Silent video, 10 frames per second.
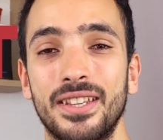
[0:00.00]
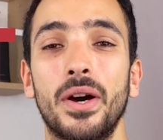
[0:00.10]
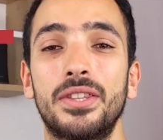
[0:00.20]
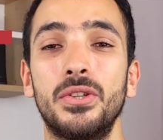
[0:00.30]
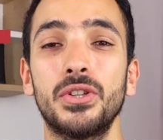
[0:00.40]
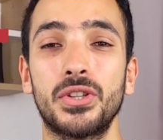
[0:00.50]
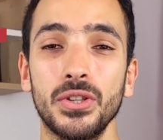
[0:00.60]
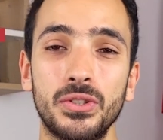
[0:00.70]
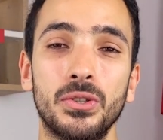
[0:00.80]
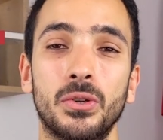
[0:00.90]
What you
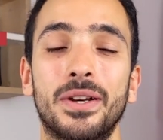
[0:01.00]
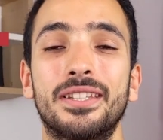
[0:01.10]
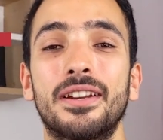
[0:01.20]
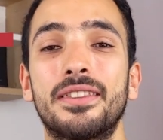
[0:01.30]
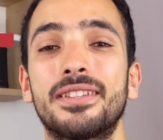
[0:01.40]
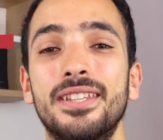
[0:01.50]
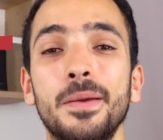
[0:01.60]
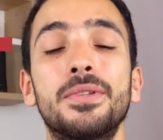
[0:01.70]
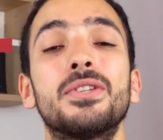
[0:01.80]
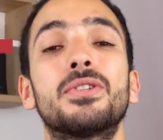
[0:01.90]
should do, what are the
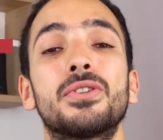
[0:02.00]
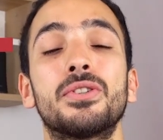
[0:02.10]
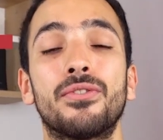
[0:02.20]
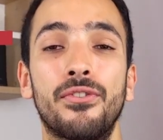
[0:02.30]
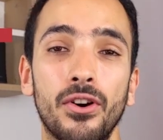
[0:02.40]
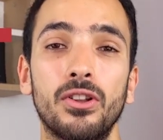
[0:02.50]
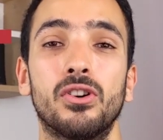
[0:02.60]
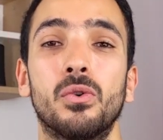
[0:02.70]
steps you should follow,